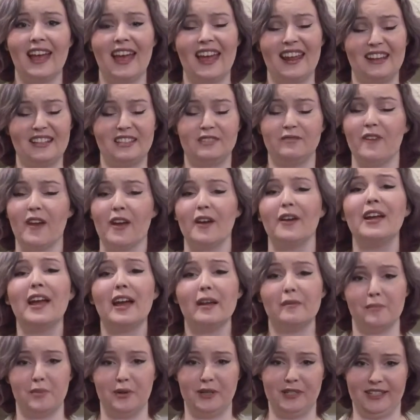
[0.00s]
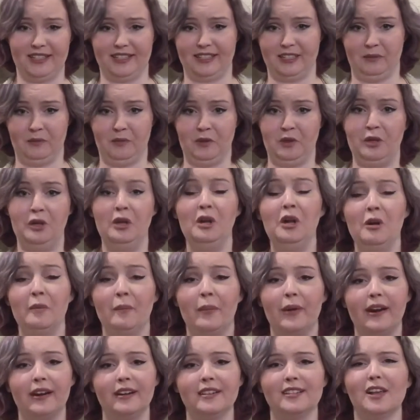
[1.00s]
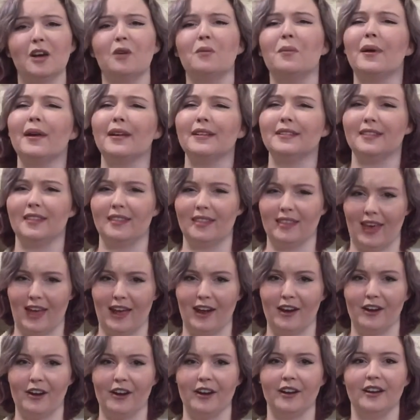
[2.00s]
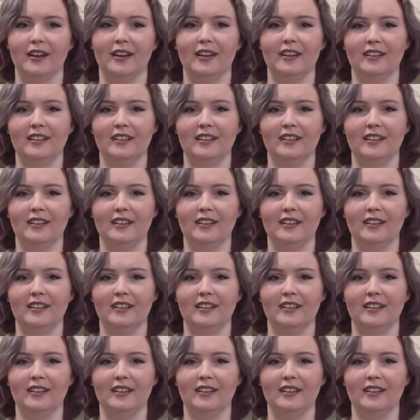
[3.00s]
and it's very unpredictable, but it is always there.